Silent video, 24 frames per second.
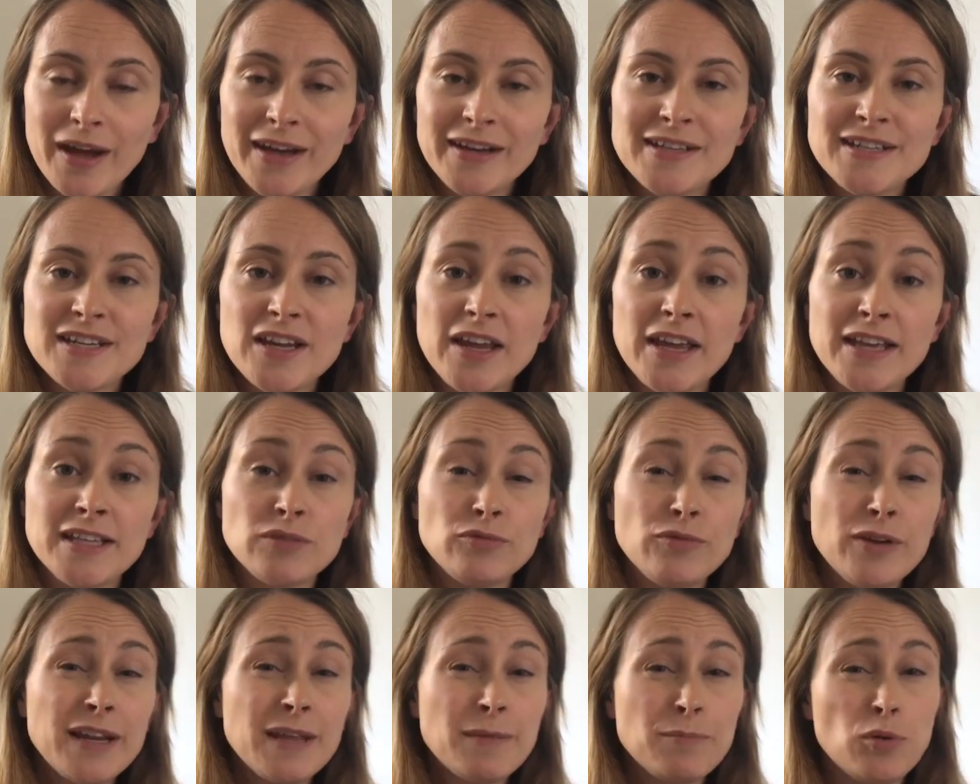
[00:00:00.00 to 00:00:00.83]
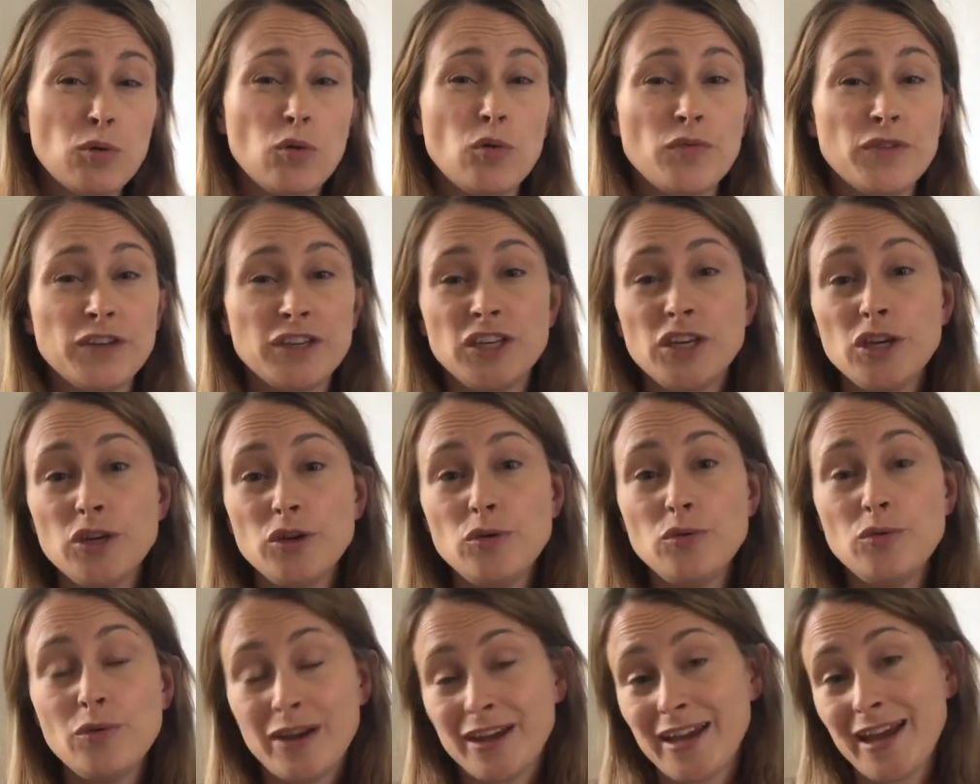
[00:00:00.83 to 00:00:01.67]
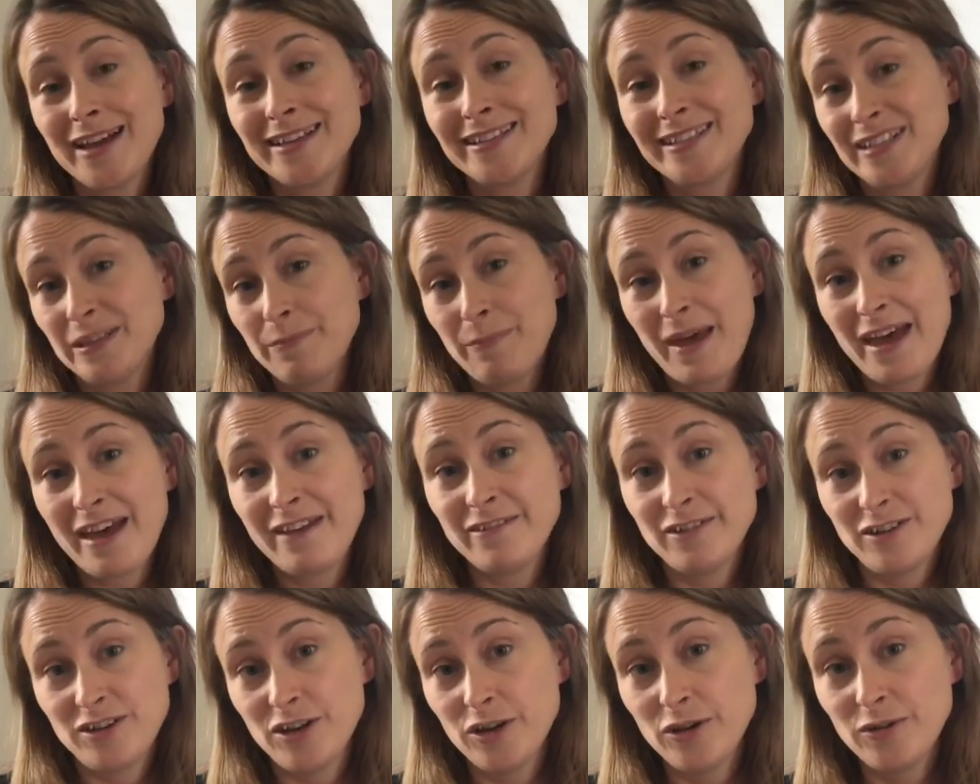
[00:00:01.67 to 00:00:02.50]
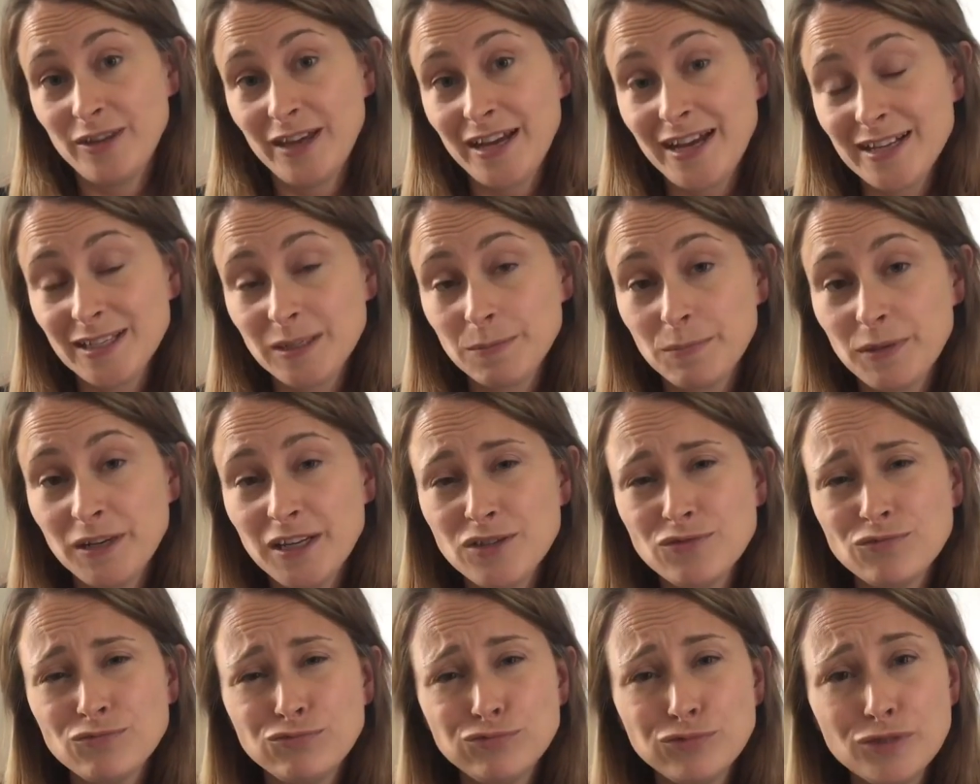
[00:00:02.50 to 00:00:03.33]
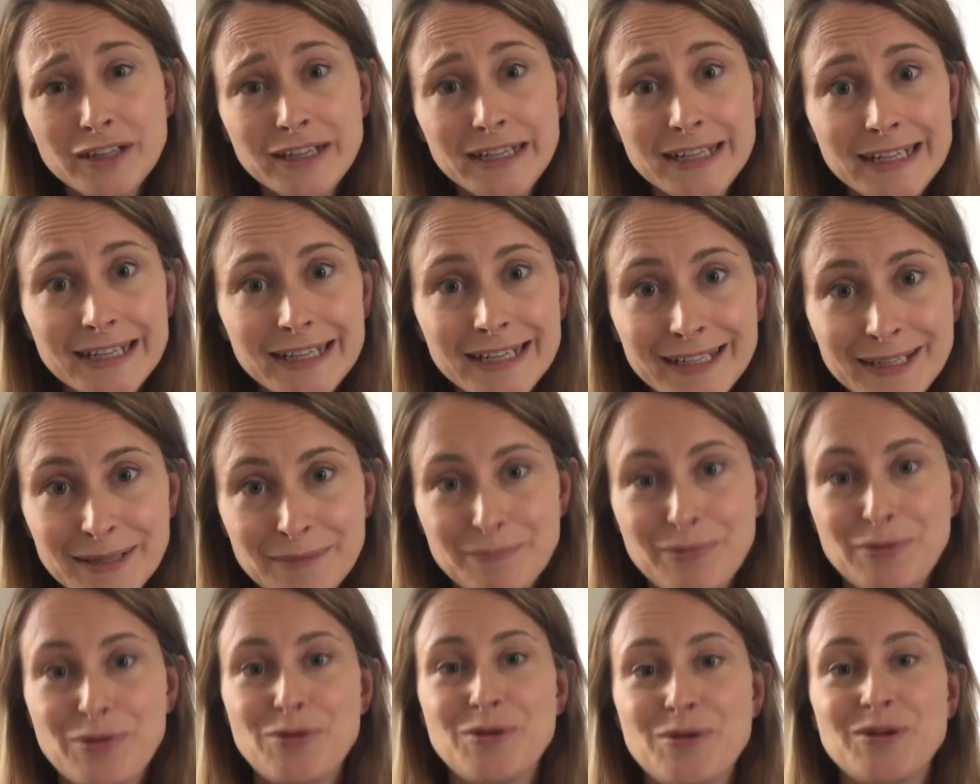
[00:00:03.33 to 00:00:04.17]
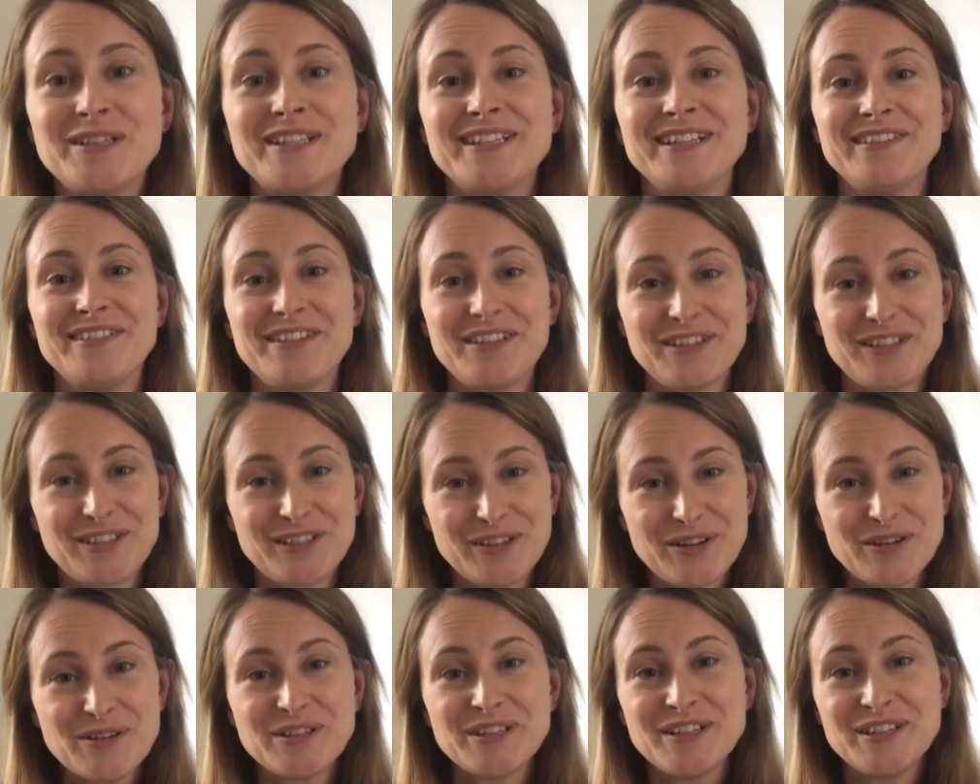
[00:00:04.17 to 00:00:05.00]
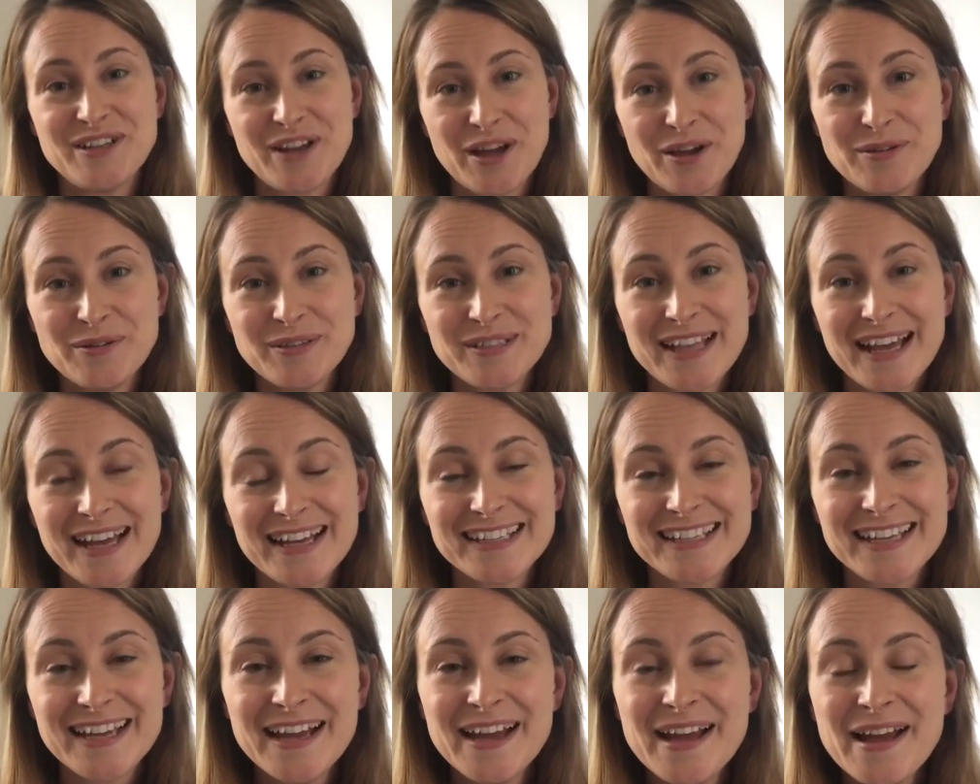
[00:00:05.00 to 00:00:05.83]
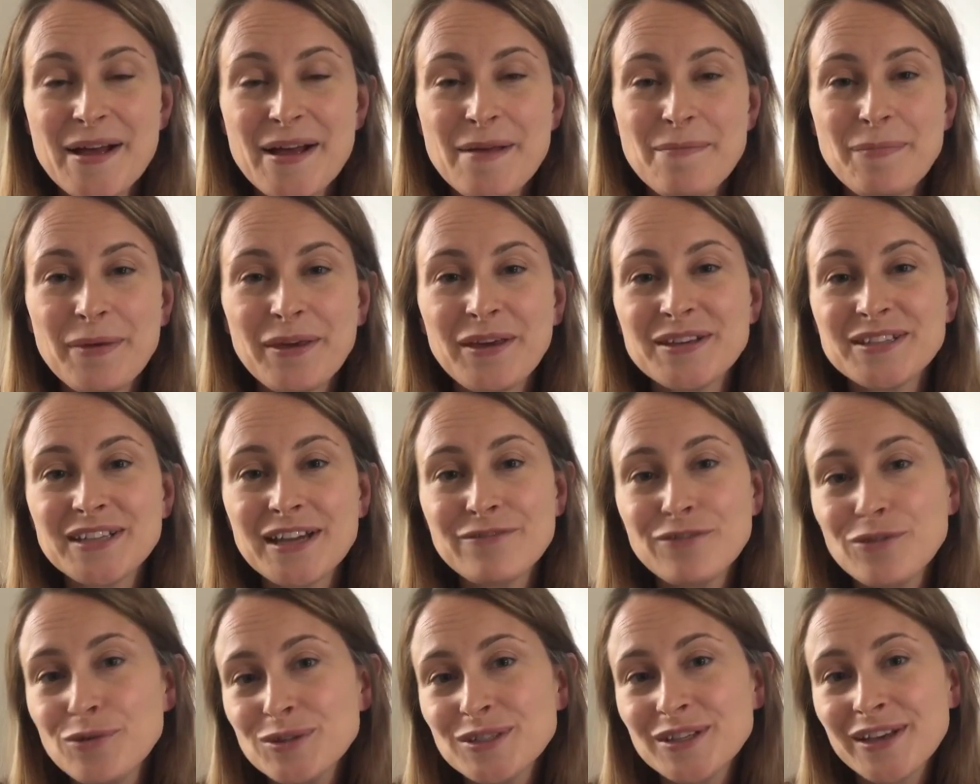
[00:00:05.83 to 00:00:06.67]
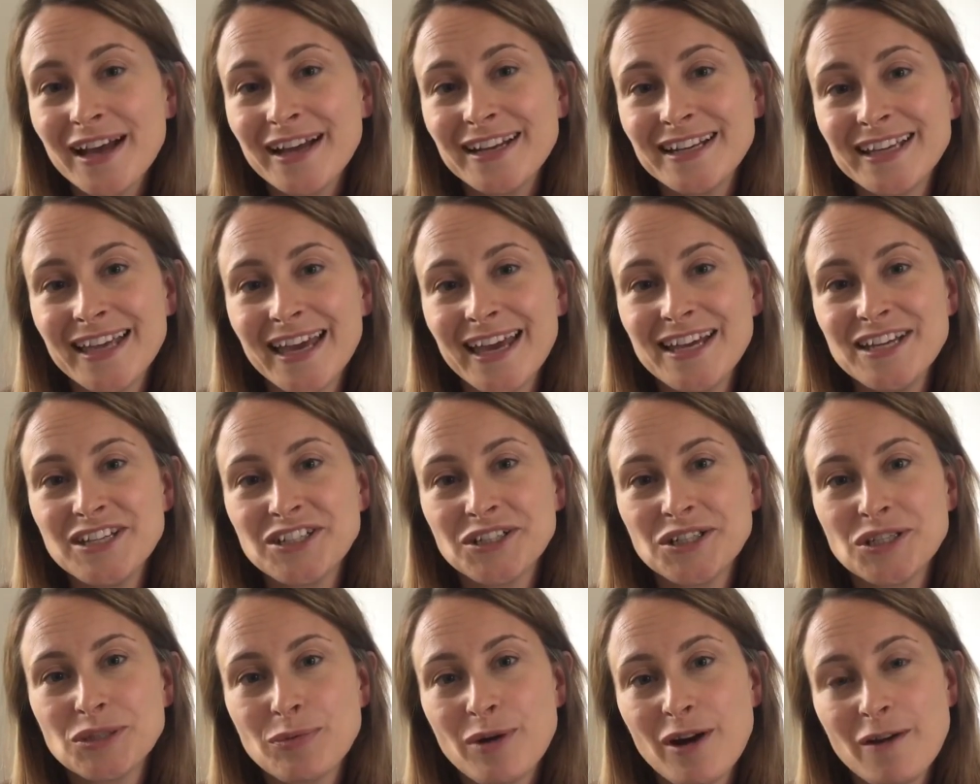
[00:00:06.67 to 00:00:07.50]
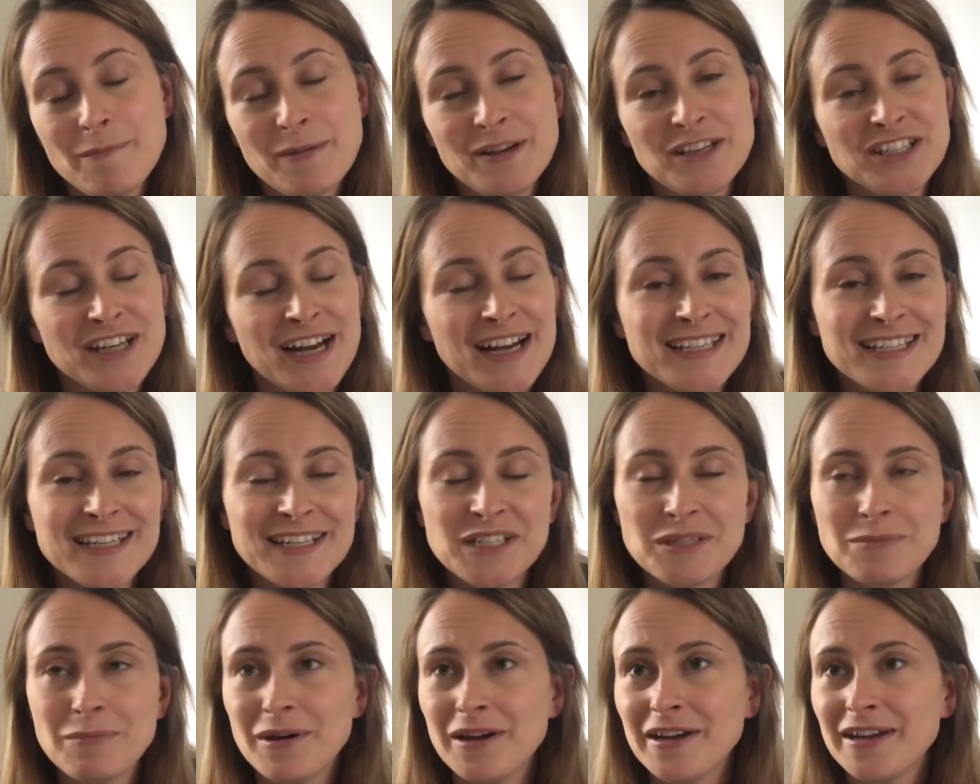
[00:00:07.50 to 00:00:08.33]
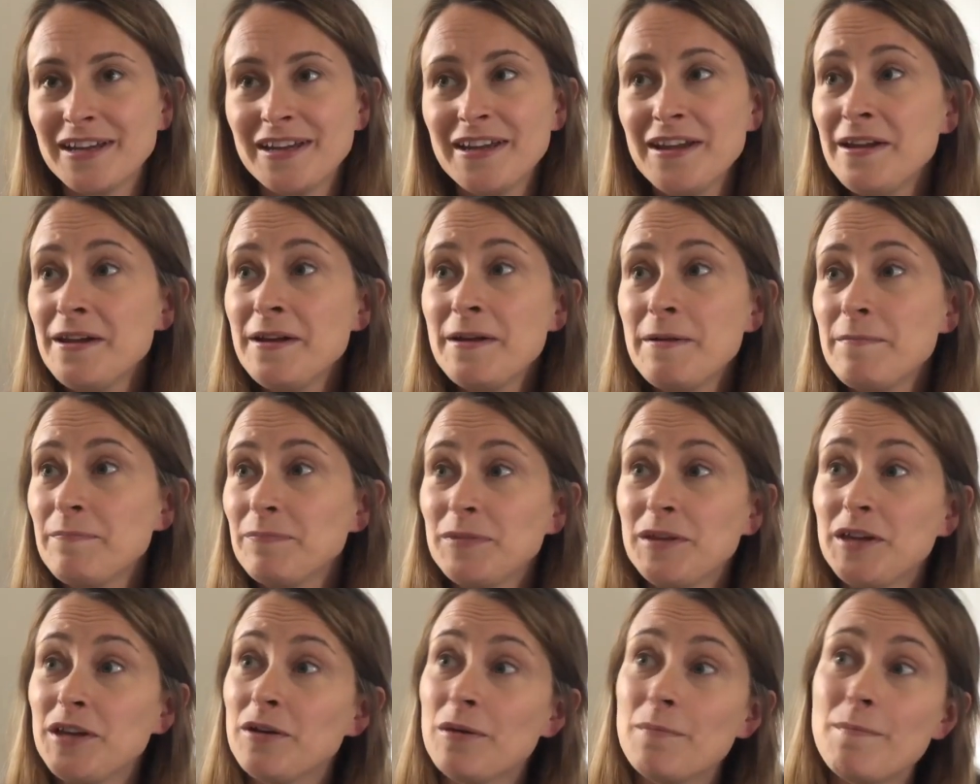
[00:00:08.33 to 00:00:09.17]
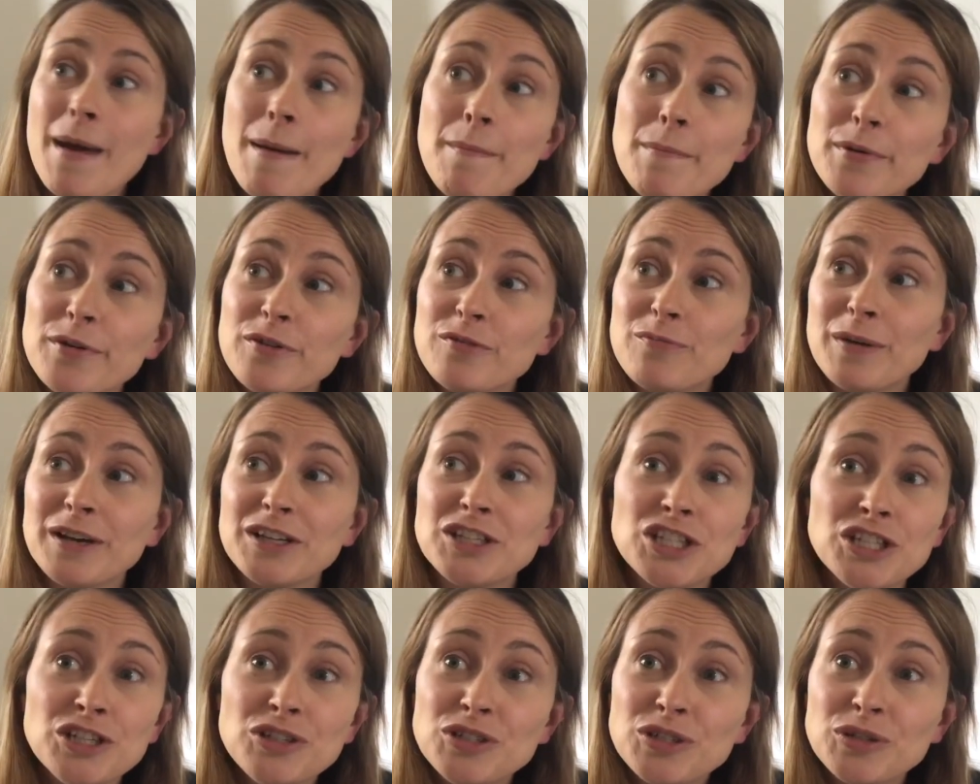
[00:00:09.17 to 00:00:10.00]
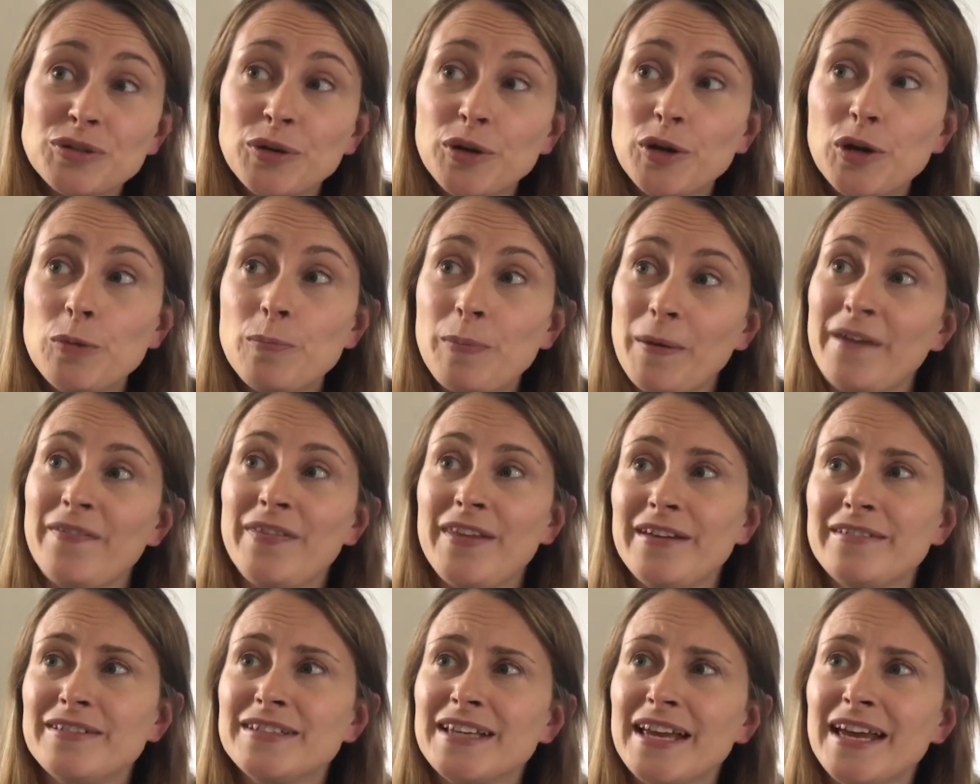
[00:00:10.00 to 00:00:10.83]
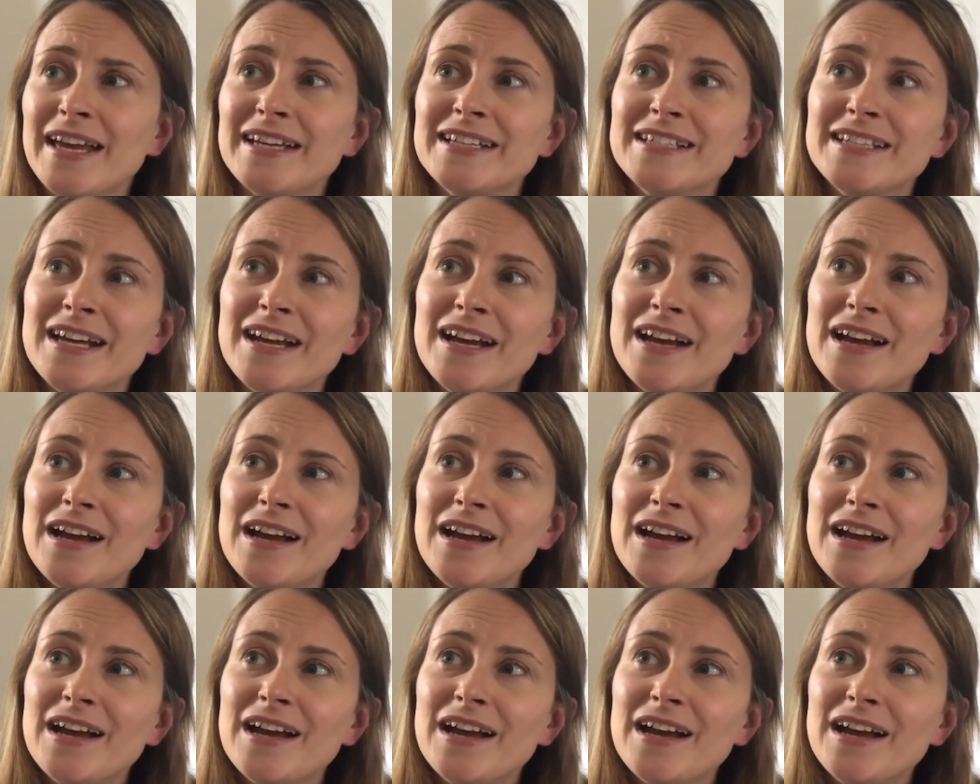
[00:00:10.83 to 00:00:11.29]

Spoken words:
And it's really important that you, I guess, as a parent know that, but it's really important that a student knows that, because I've also had occasions where I've been chatting to a member of my tutor group, and they've said,